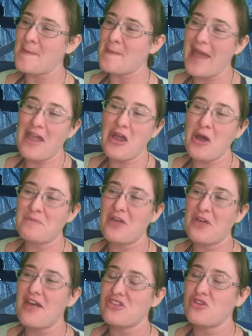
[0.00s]
I hope that
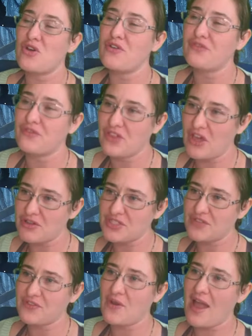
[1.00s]
you have those of
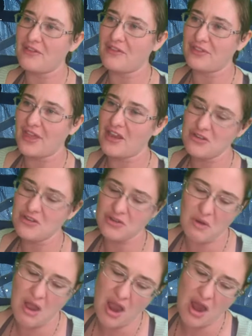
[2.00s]
you out there who
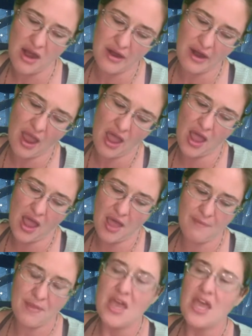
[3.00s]
are um,
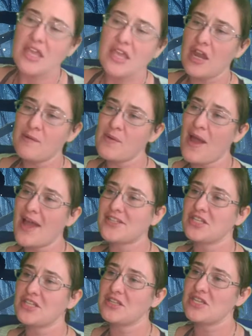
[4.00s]
going to be watching
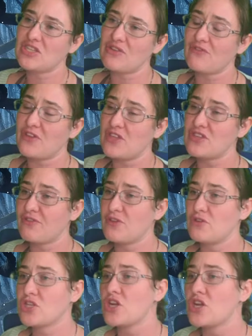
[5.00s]
this in, in the
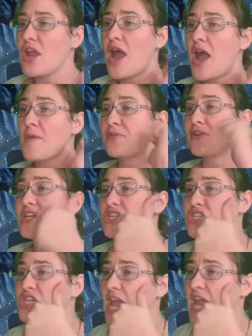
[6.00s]
future
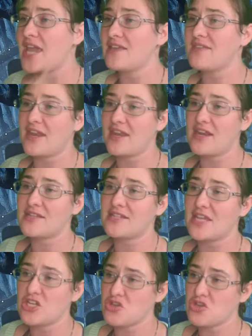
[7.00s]
appreciate that it is a
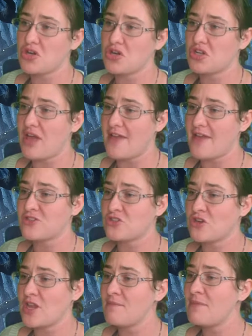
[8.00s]
shorter live
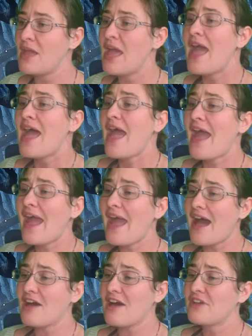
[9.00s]
stream.
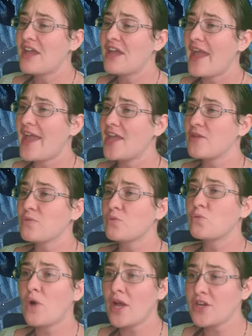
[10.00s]
Have a
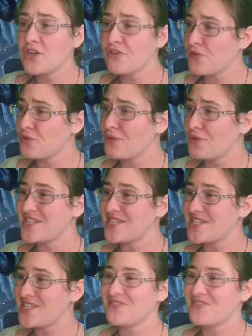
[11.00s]
wonderful rest of
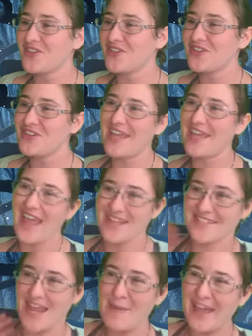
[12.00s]
your night and
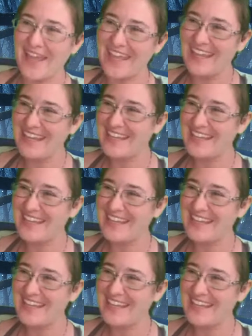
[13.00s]
stay buggy.